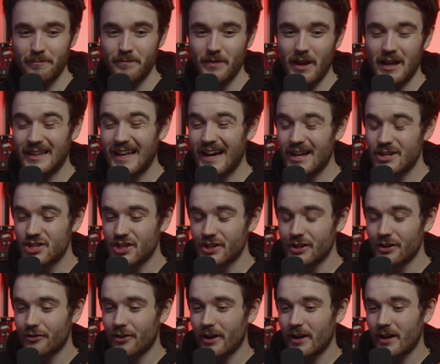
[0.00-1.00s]
I, largely
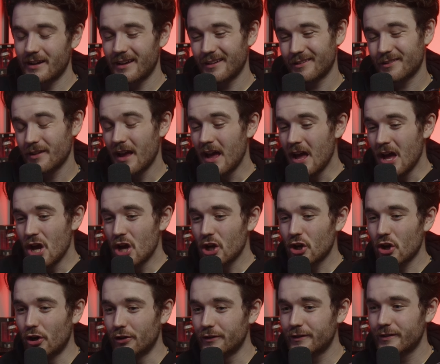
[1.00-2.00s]
agree. I guess
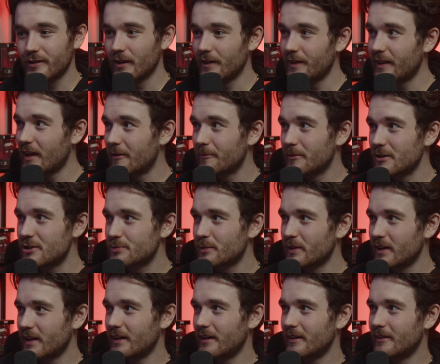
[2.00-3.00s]
Consulate then, which
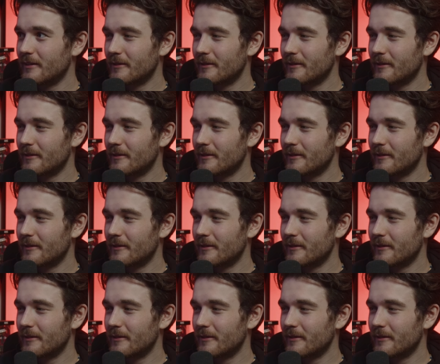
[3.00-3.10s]
we